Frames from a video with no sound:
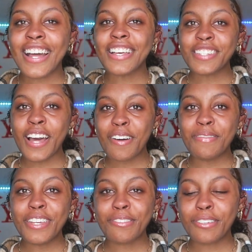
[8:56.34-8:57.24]
has
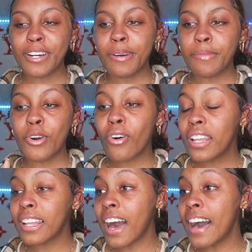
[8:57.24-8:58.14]
stopped me from
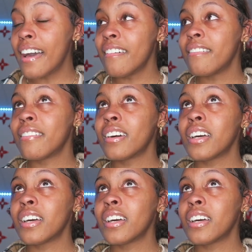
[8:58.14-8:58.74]
going live,